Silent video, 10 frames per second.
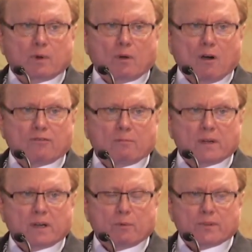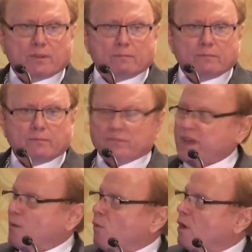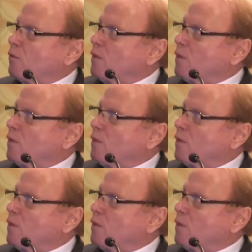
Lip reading: We're all familiar with them. They work